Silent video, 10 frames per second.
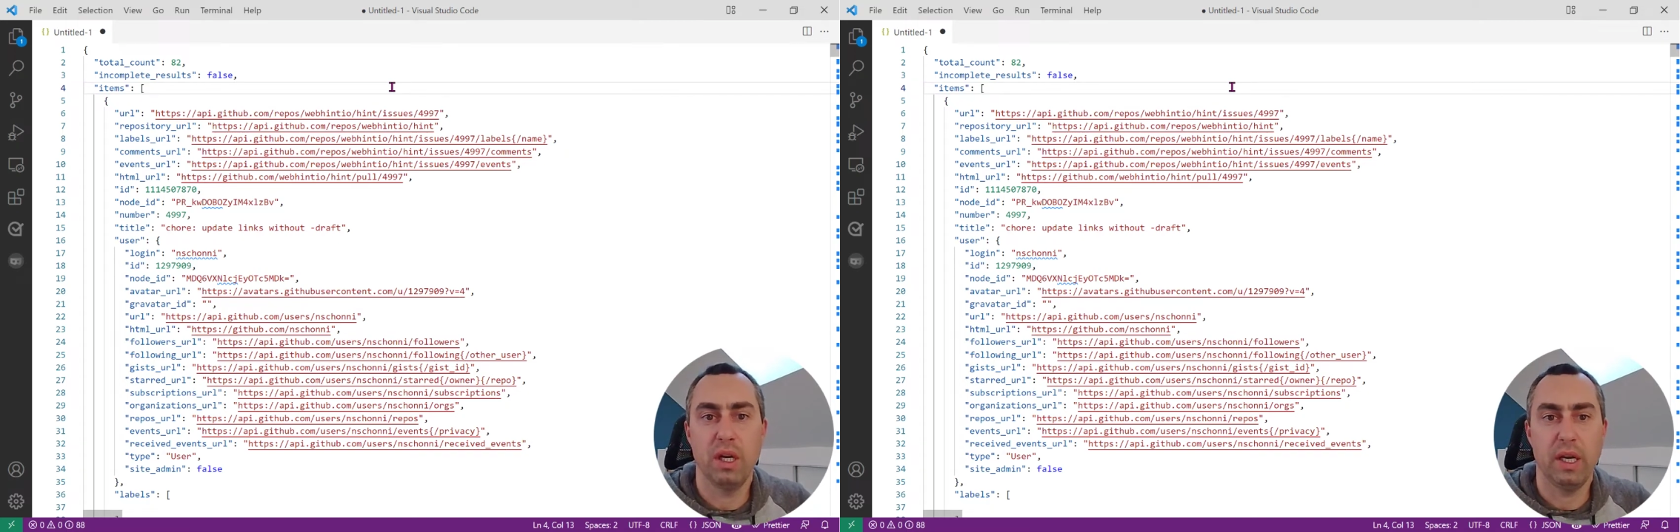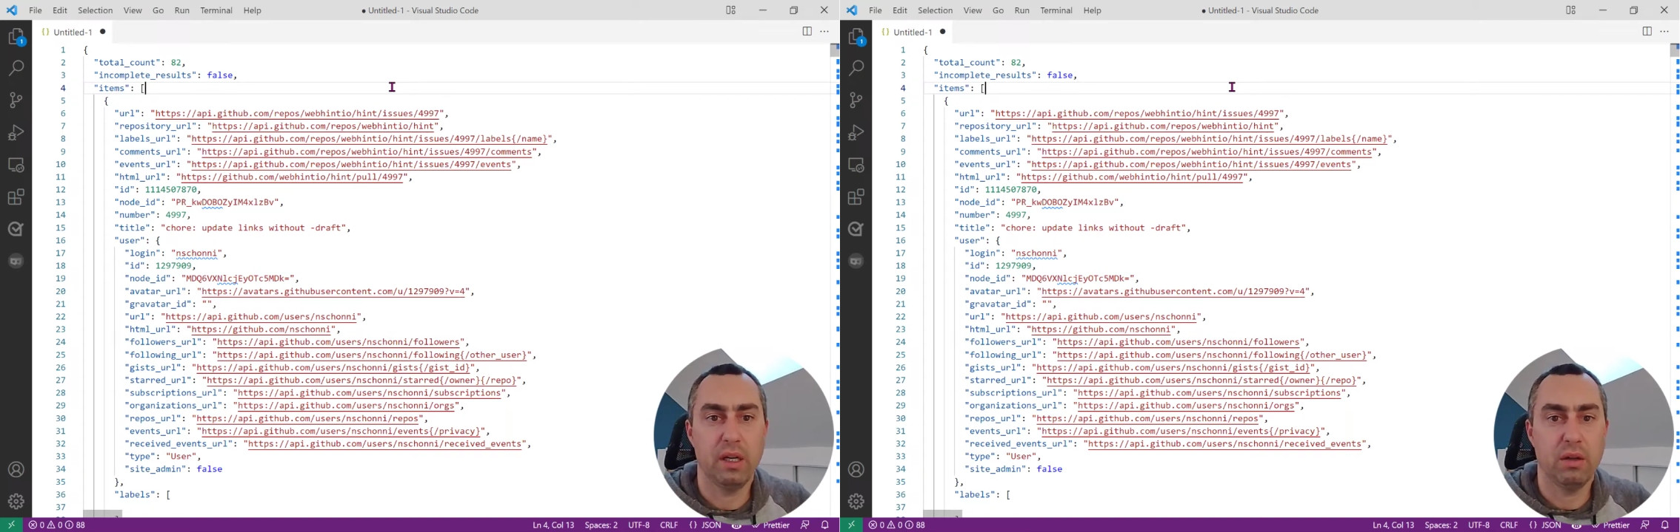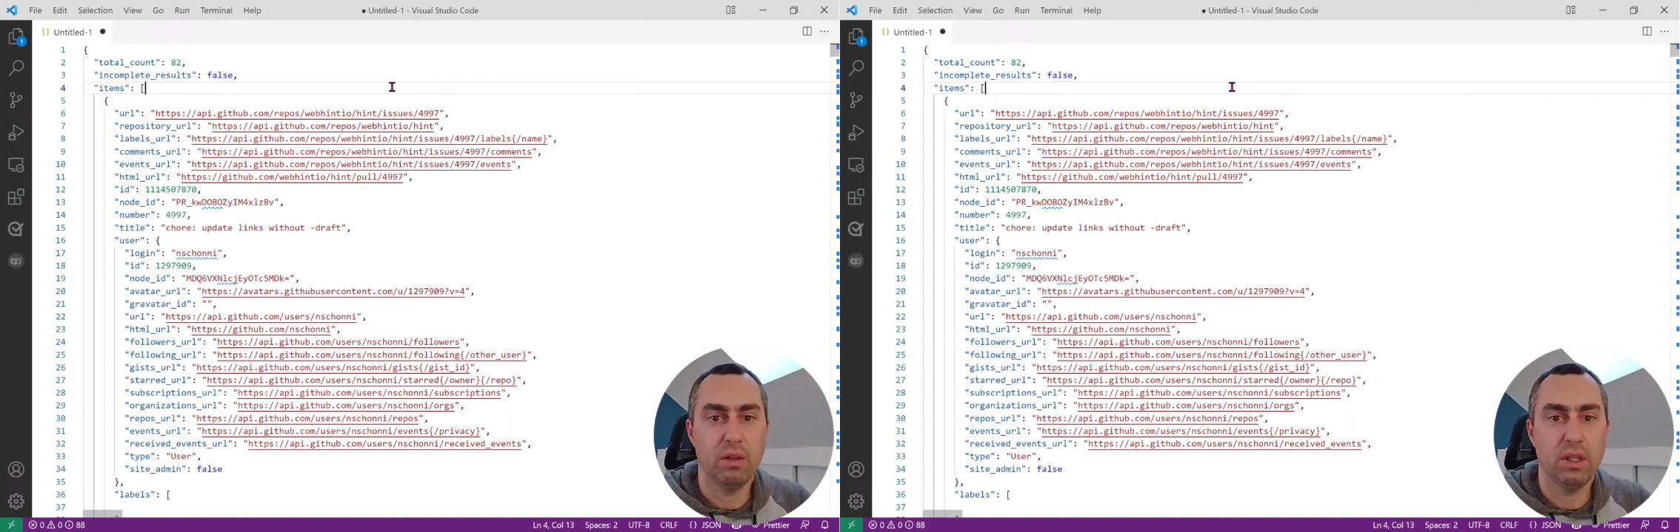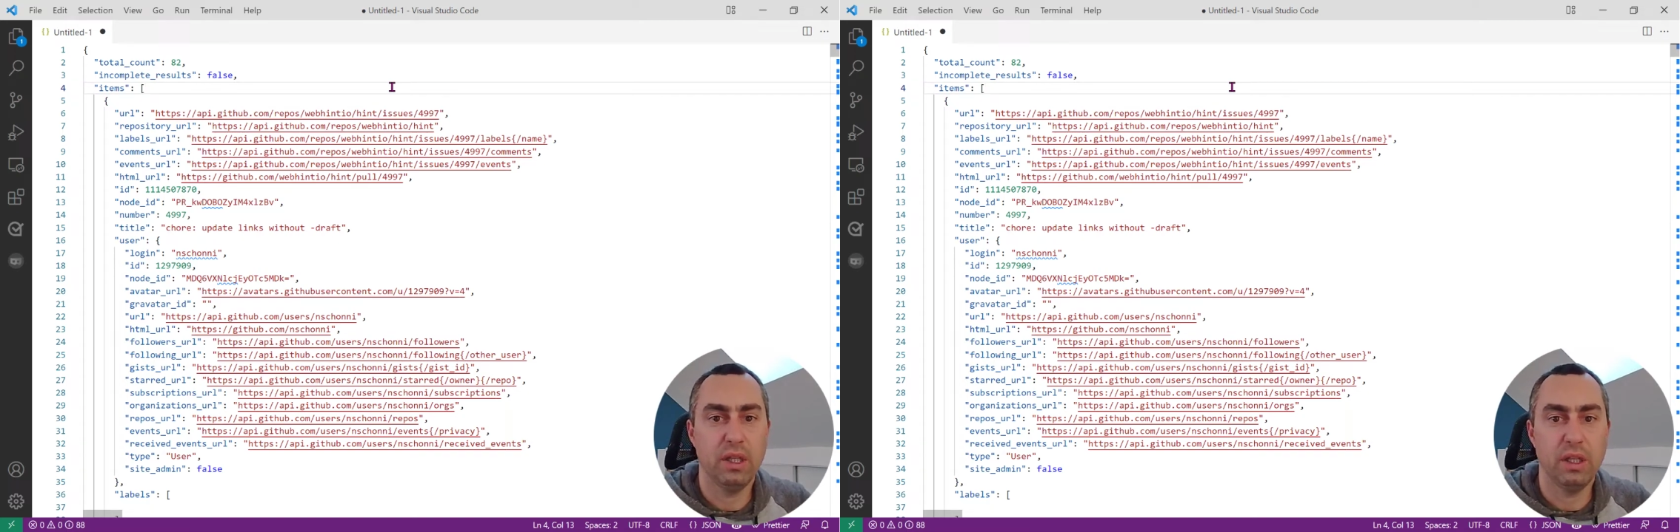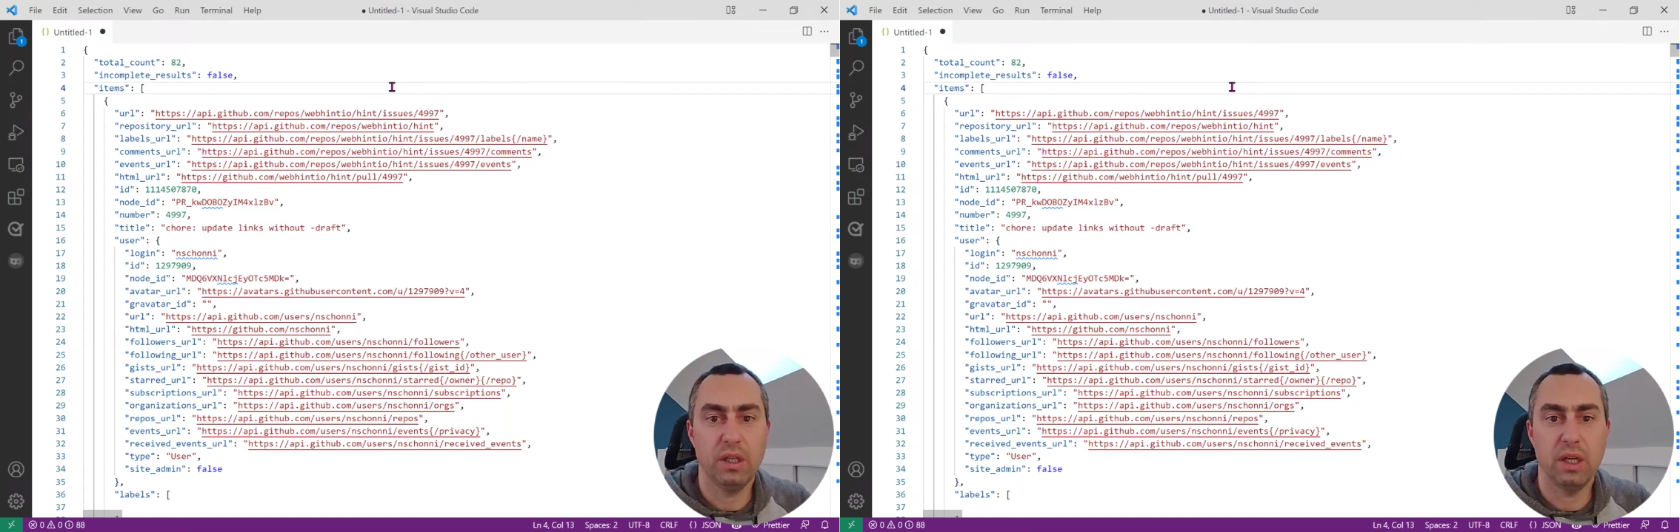and
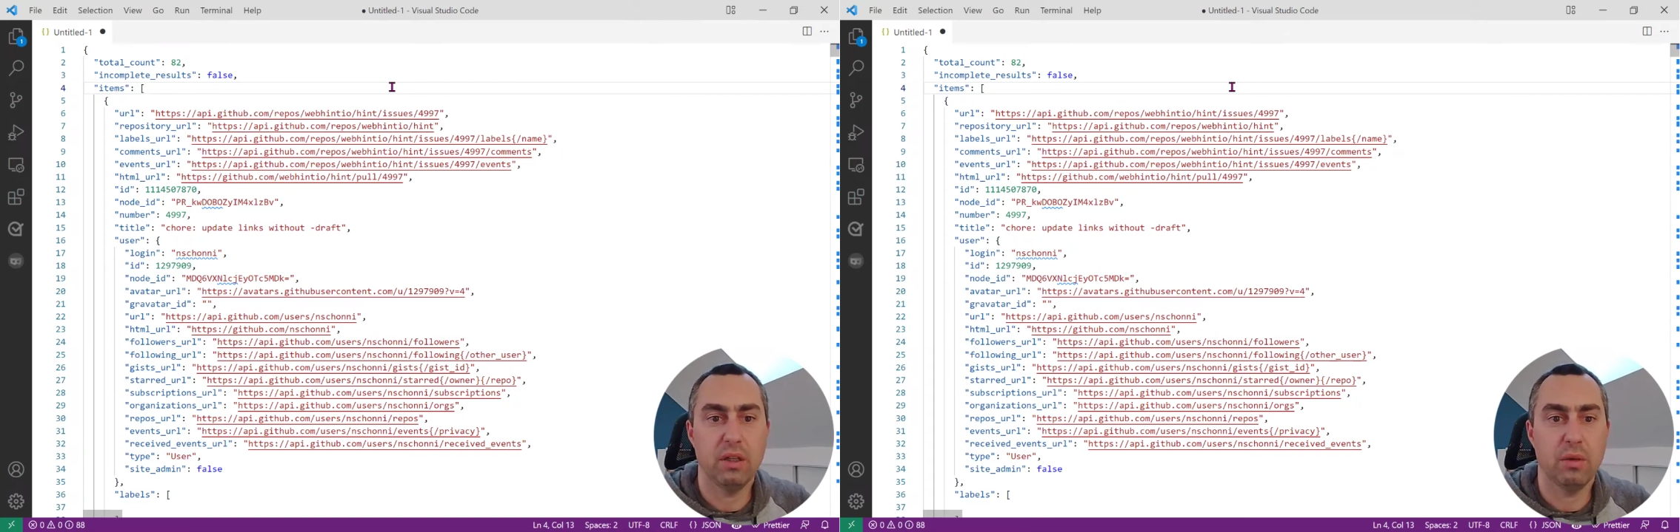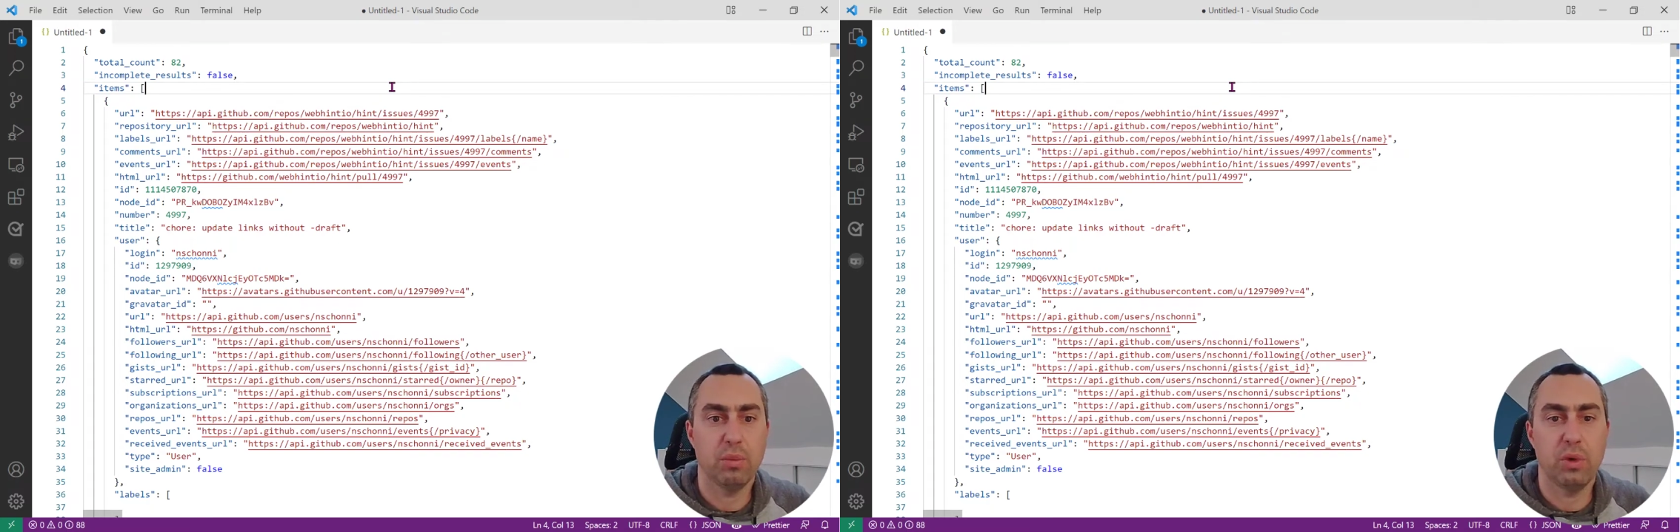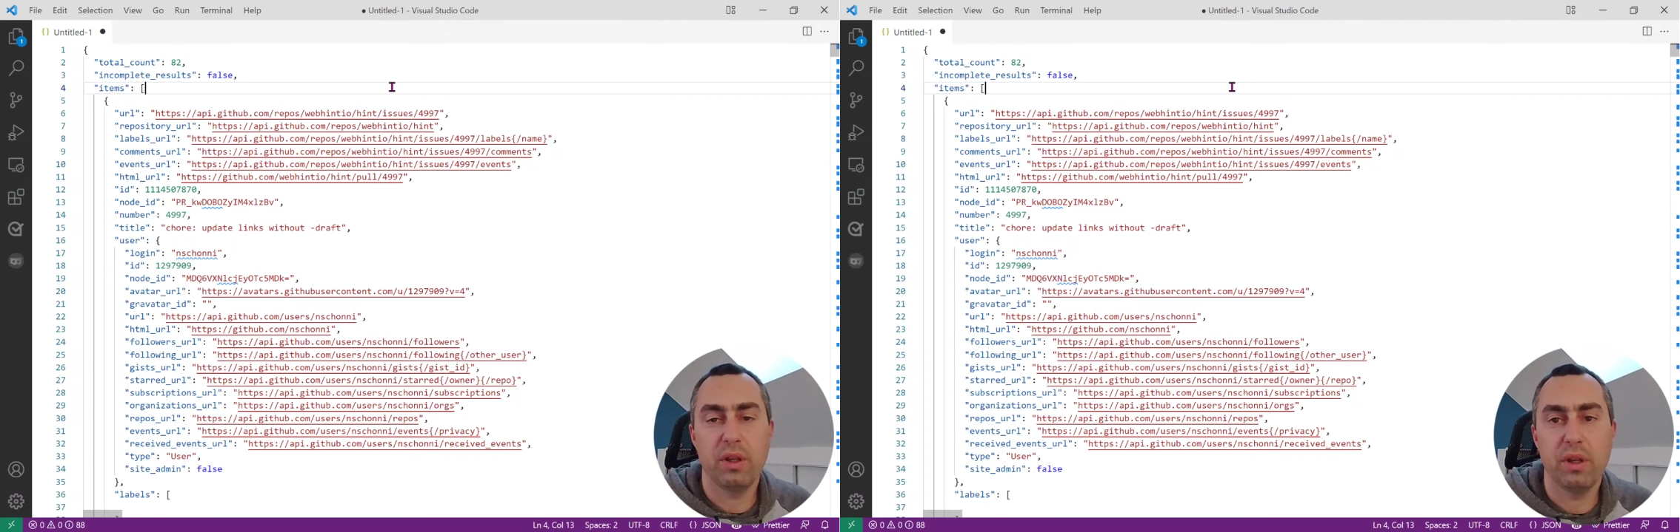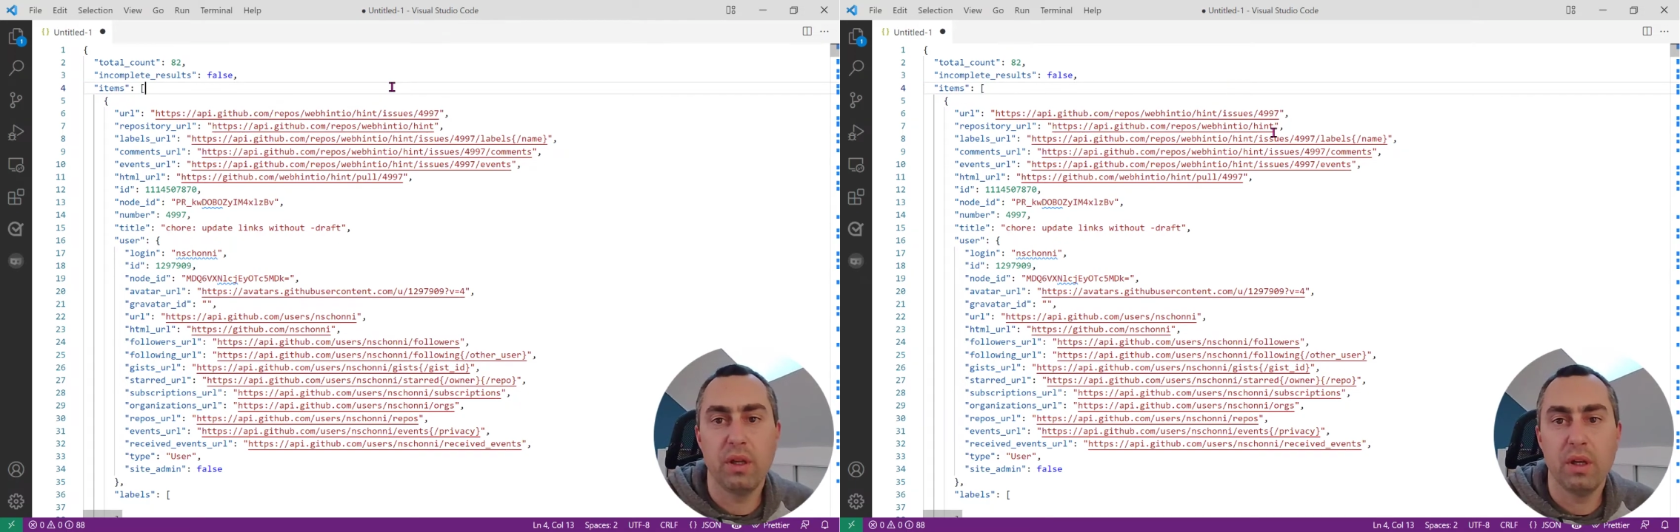only end up with